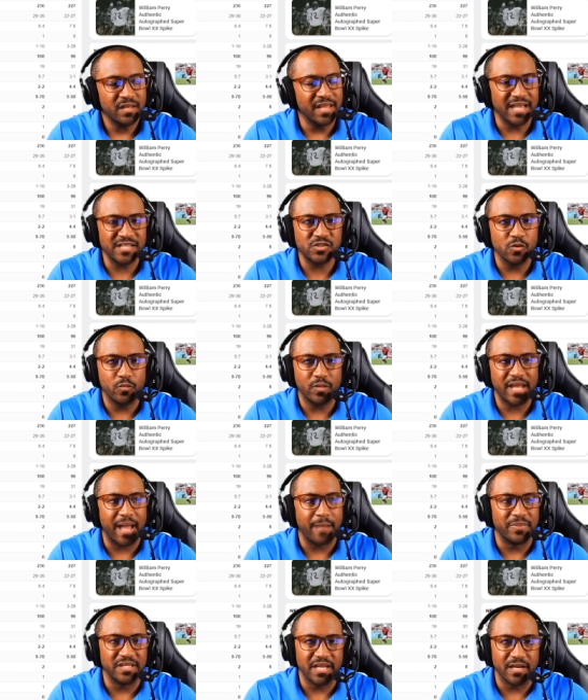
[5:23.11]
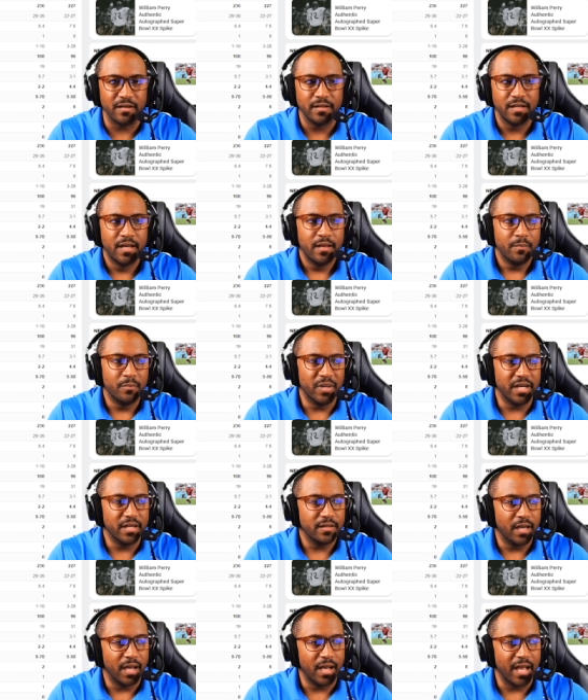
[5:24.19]
Not sure what happened there
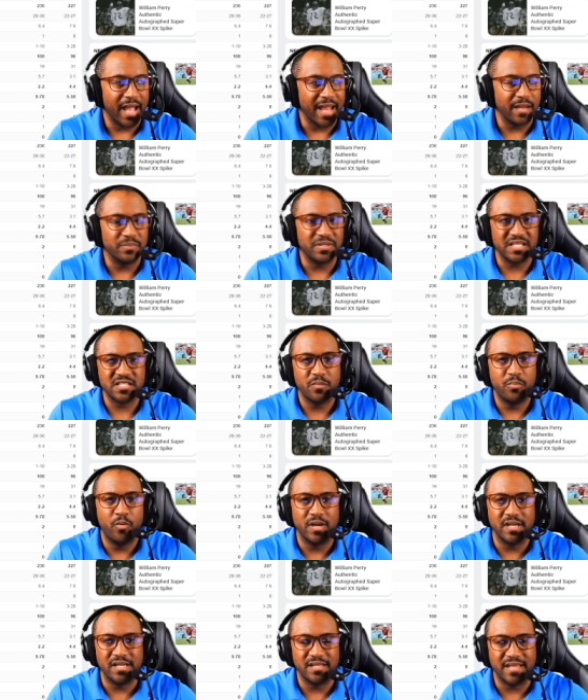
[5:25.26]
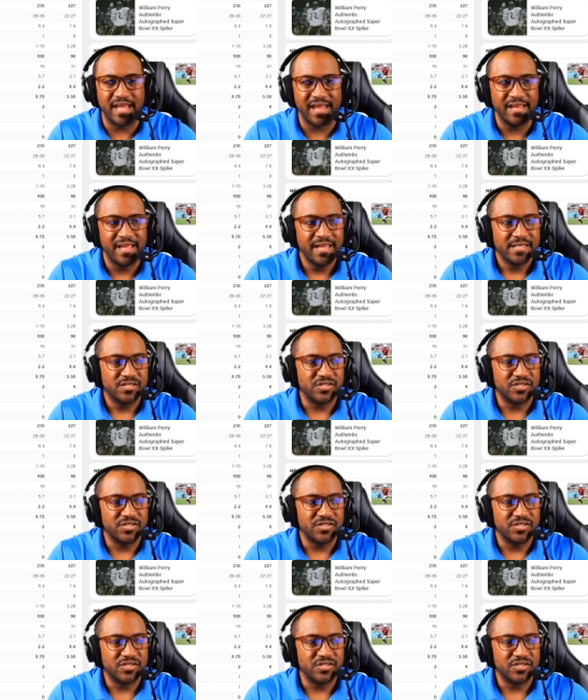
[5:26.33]
but uh, I am disappointed in that.